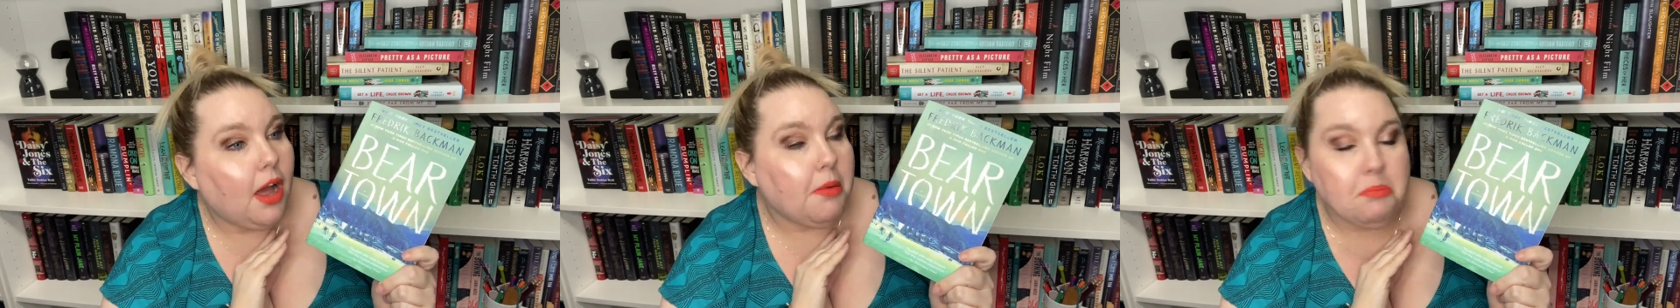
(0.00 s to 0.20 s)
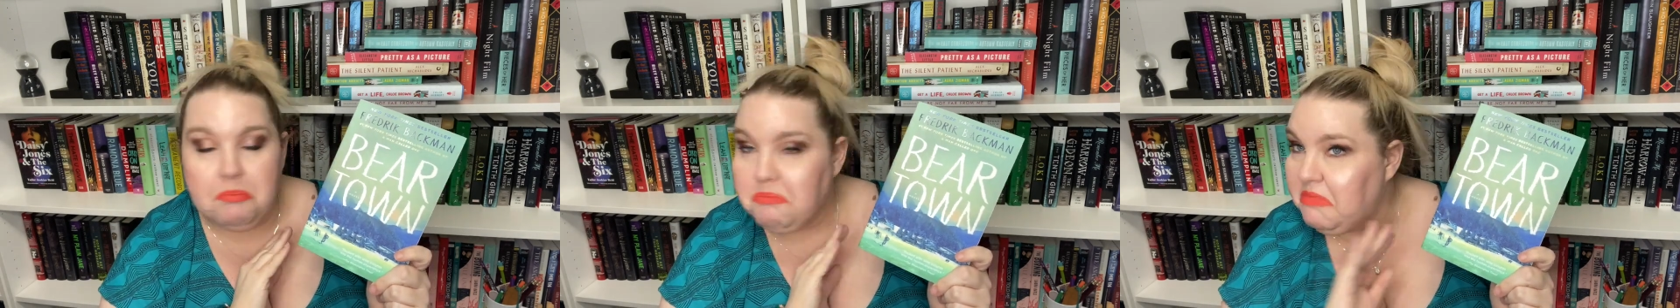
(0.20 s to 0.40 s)

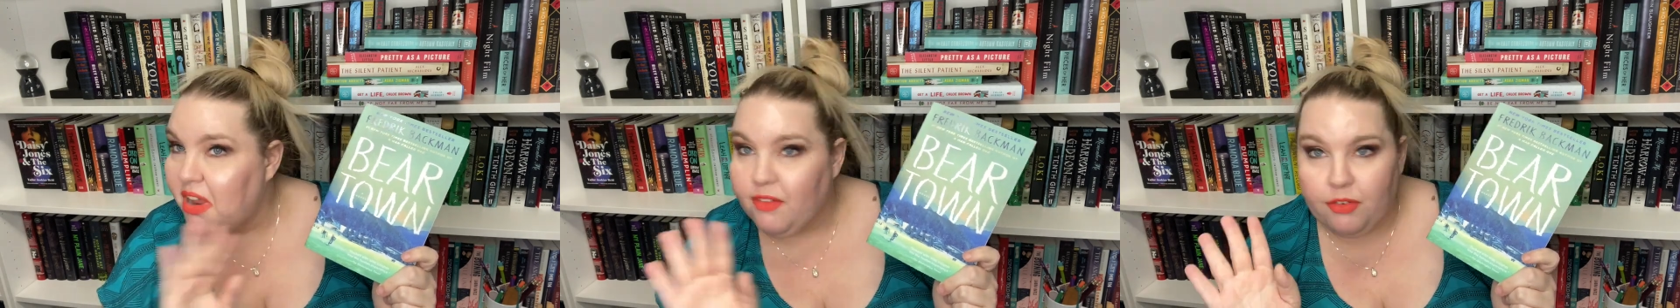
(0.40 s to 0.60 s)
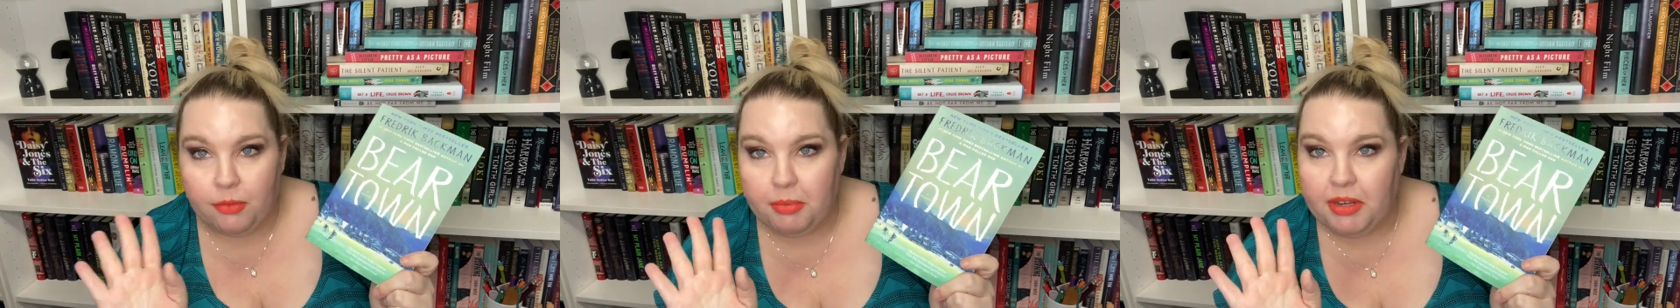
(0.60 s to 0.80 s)
I've
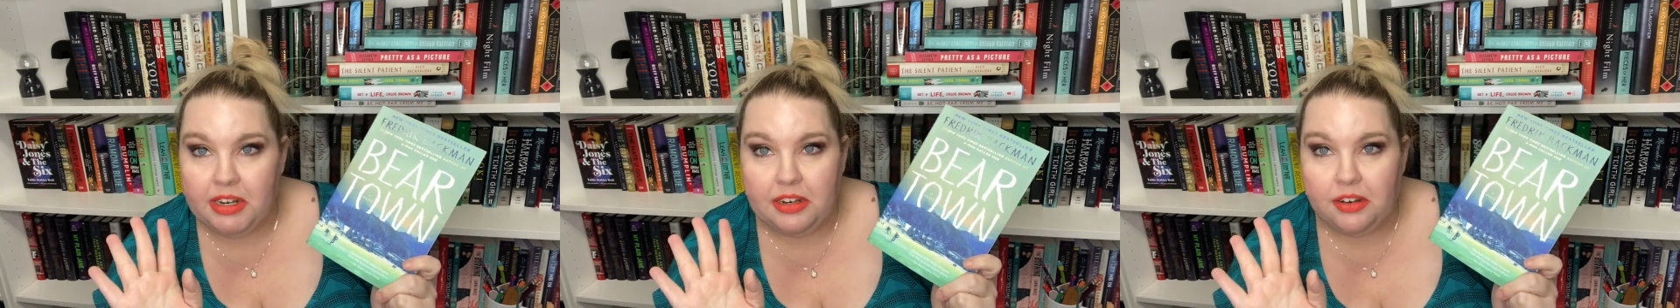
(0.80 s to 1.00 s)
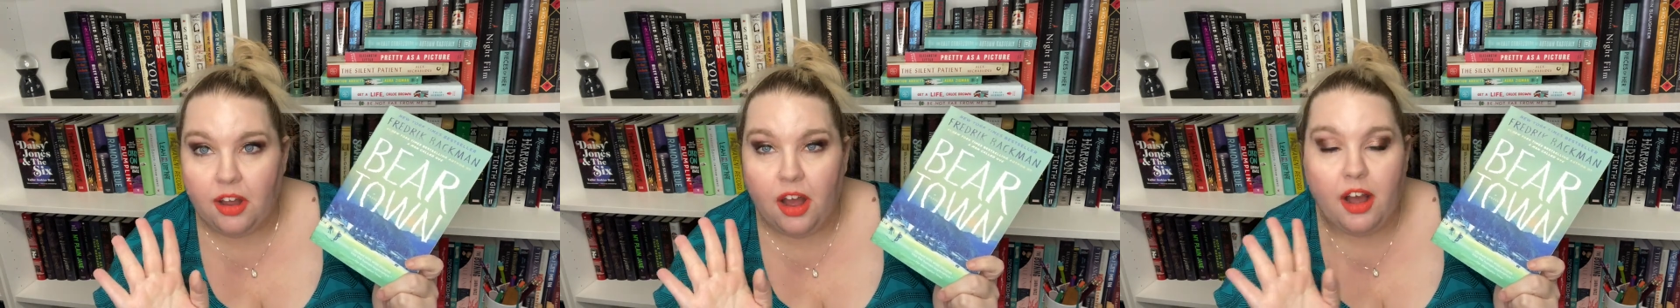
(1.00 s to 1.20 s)
never been
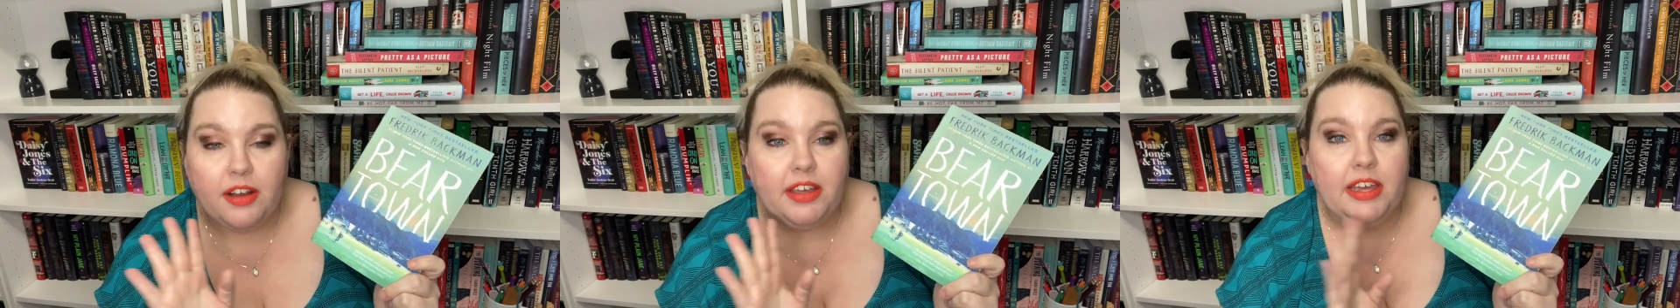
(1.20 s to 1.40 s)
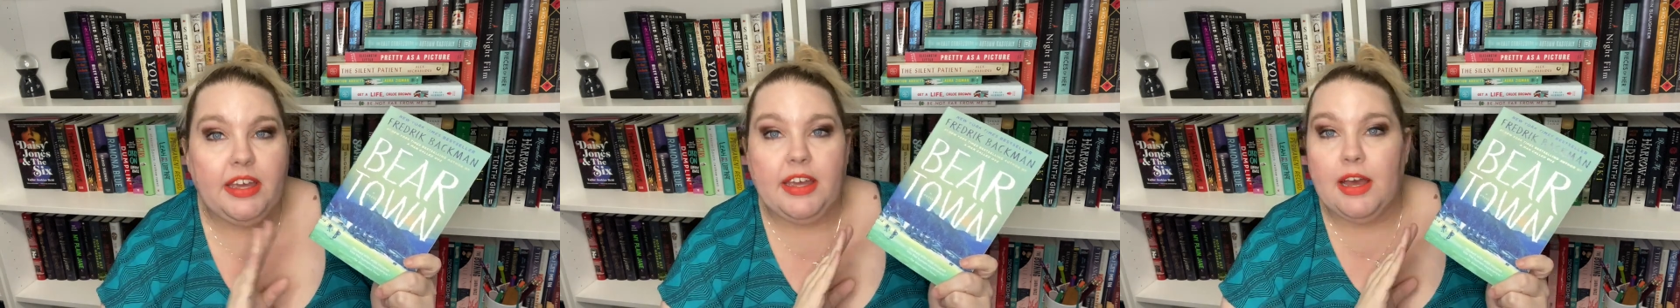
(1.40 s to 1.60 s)
into
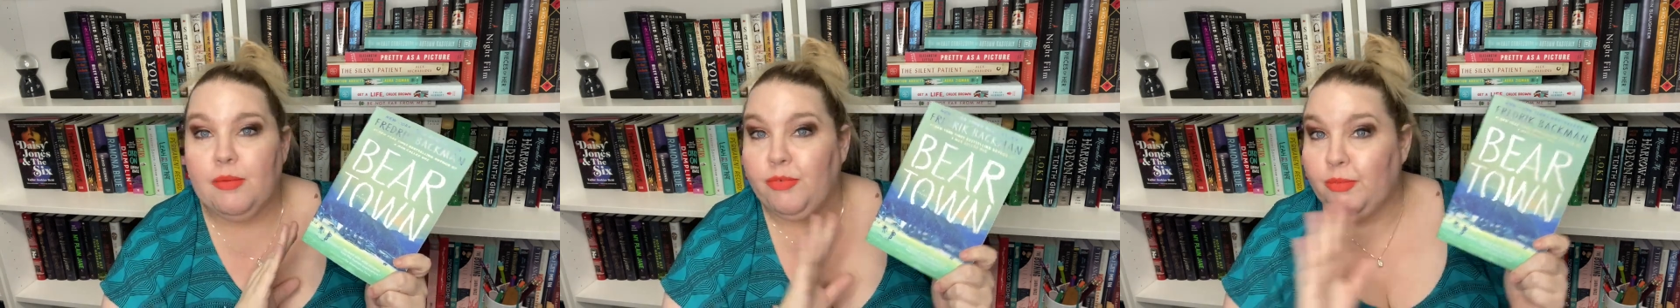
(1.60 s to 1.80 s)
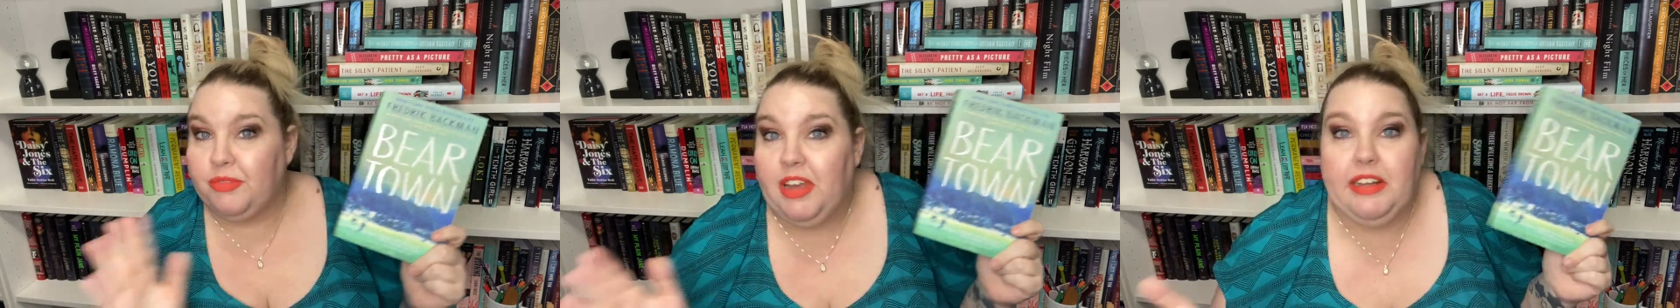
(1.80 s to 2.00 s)
hockey. I'm
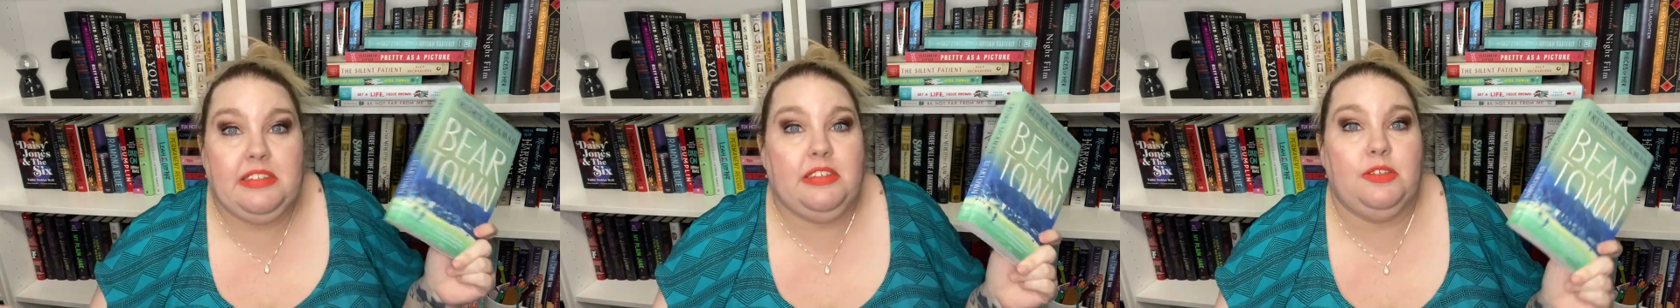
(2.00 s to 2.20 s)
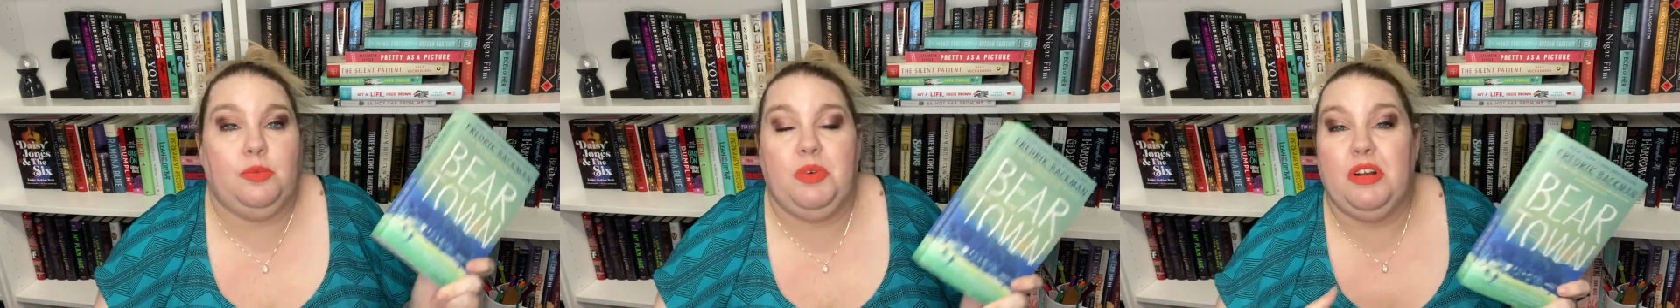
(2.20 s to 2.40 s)
from
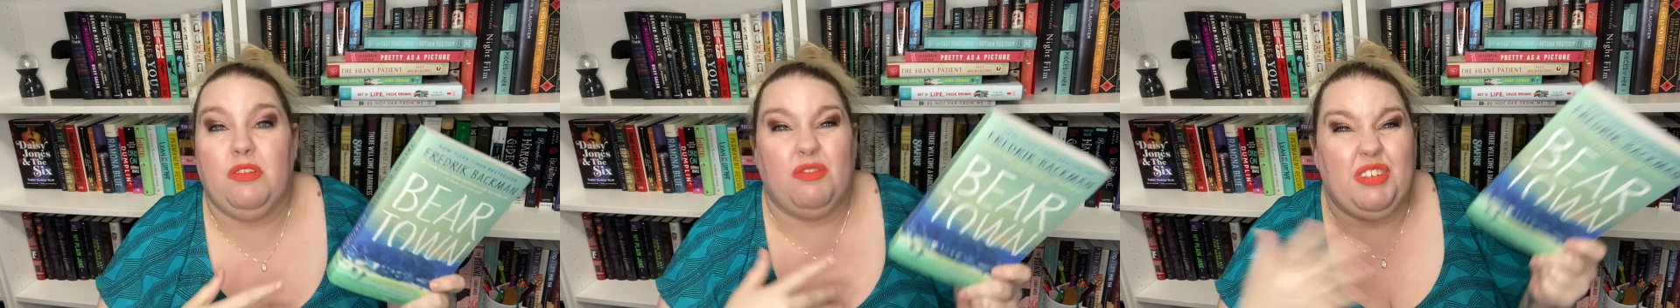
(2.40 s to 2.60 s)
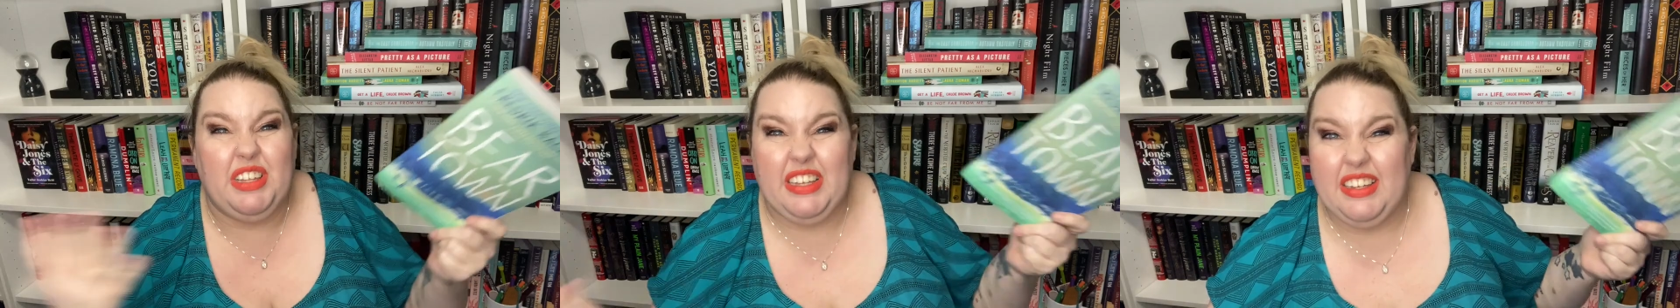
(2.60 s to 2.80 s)
Texas. We don't
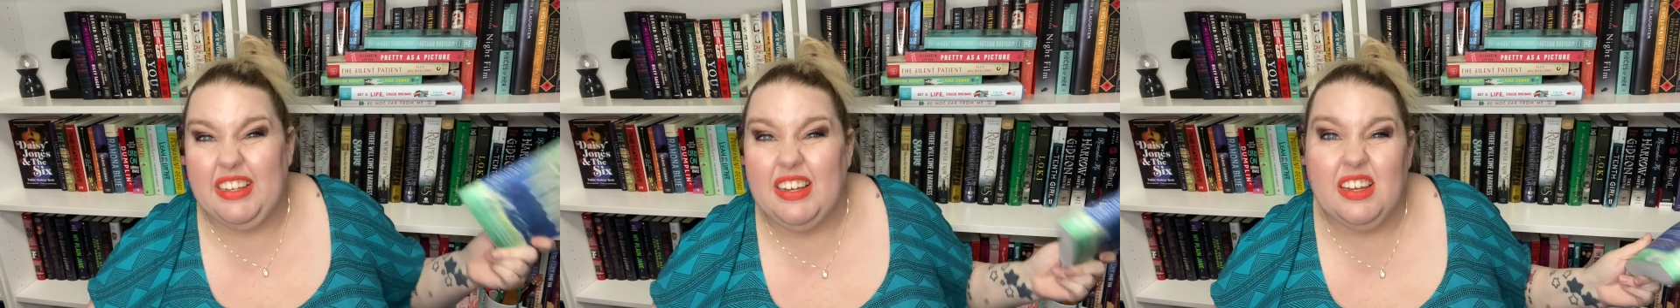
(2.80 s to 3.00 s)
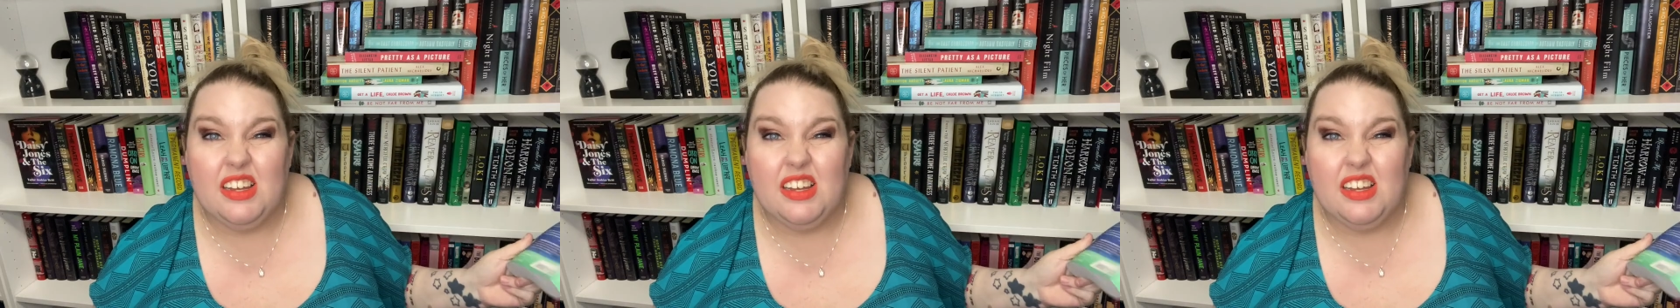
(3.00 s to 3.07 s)
really